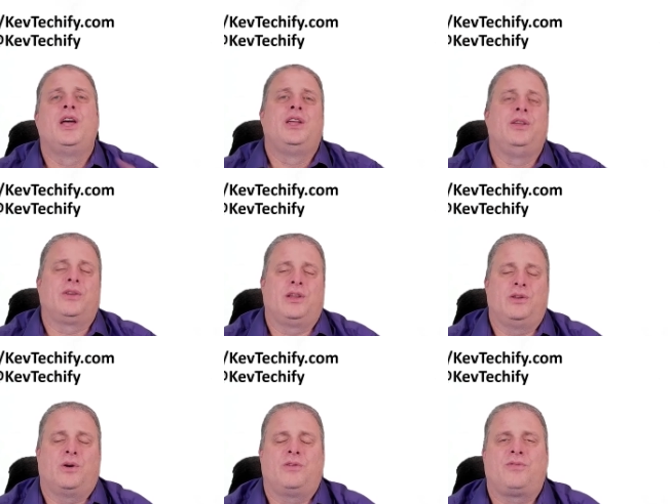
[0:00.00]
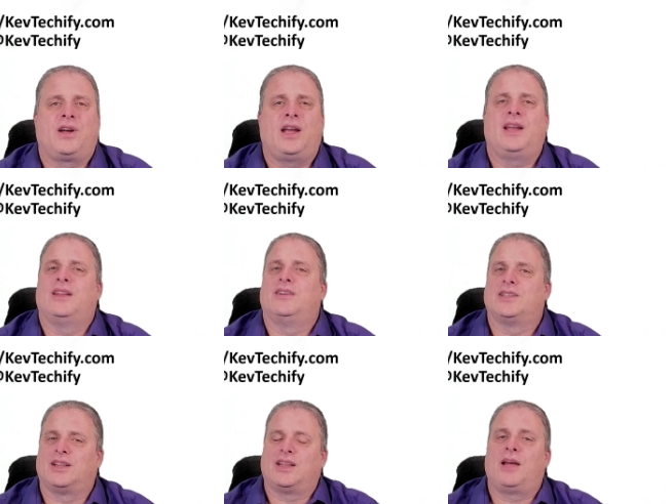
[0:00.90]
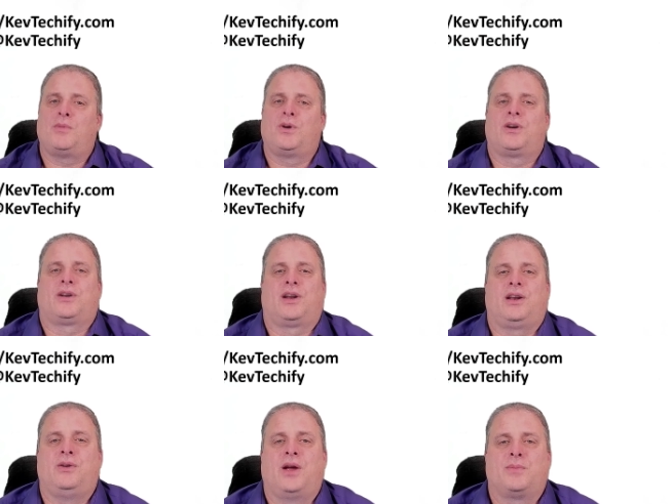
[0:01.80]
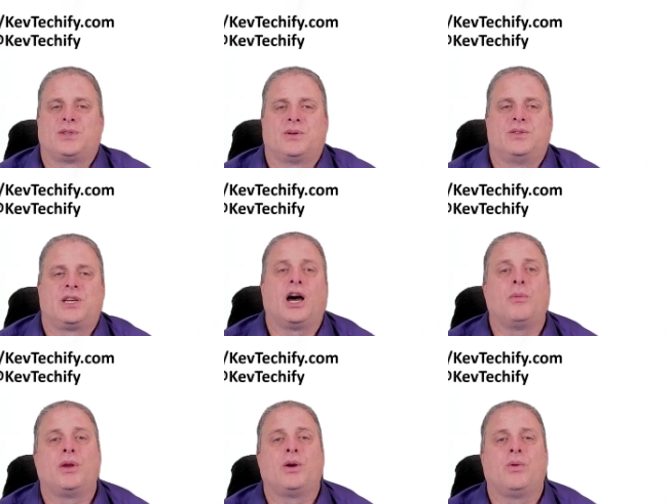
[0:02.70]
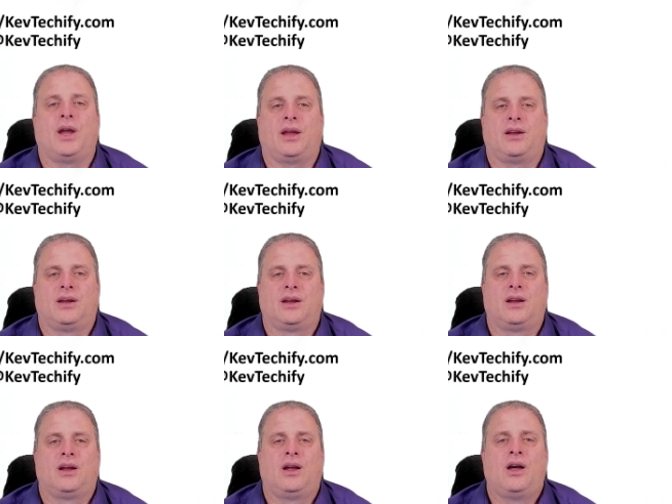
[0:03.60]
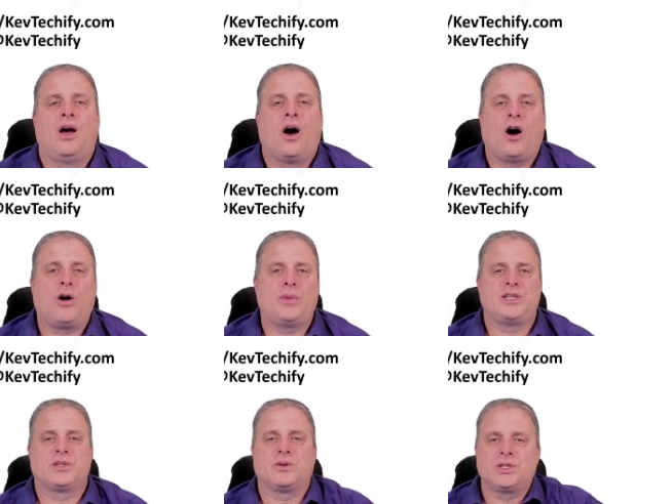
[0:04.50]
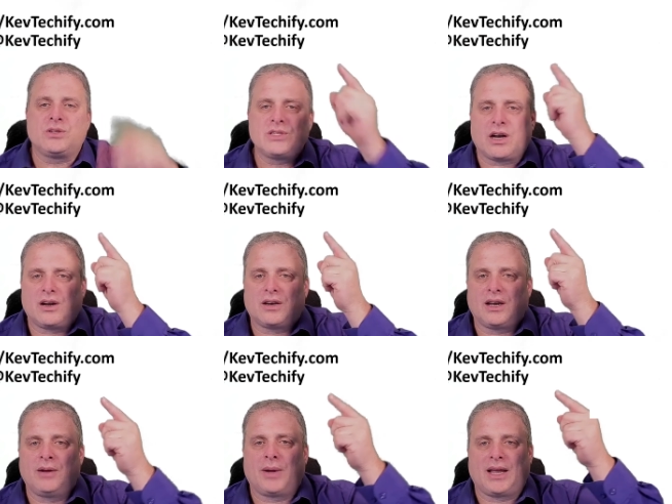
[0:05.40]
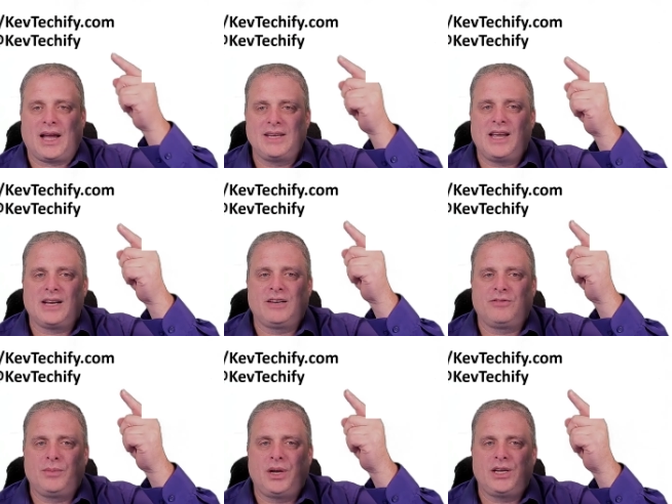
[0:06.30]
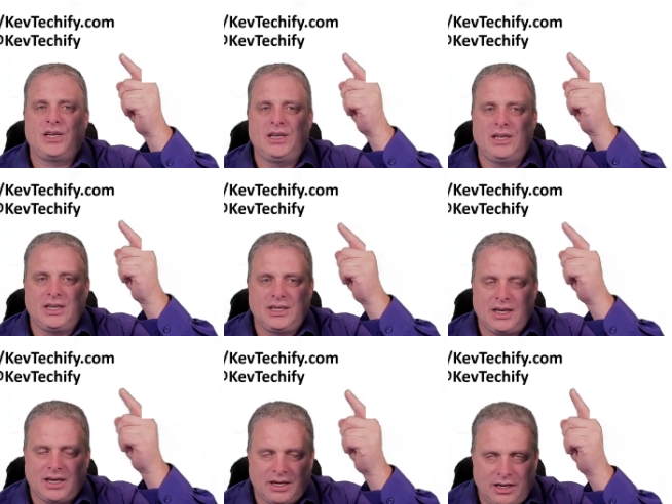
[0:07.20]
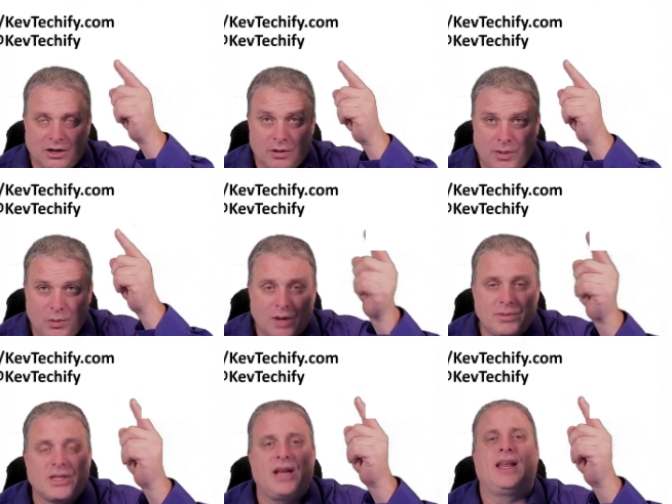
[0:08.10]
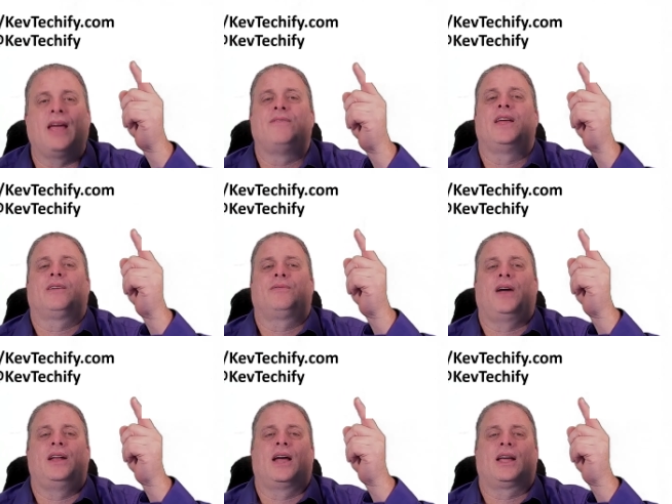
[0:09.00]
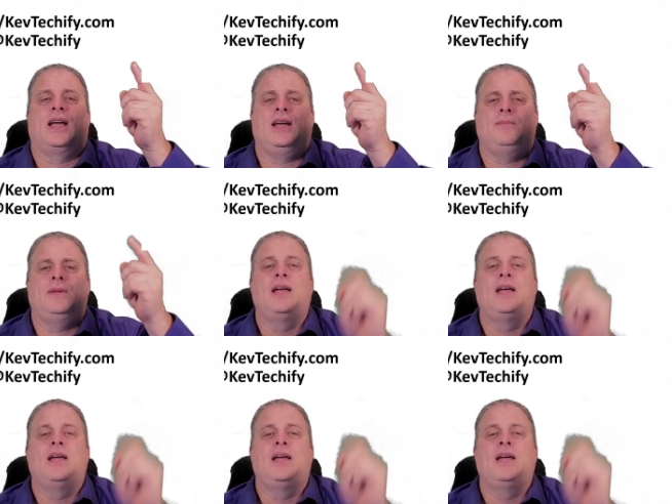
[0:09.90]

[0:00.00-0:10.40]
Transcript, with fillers: you'll get notified, and there's a lot more new episodes coming your way. All my socials are in my contact information here on my website, kevtechify.com.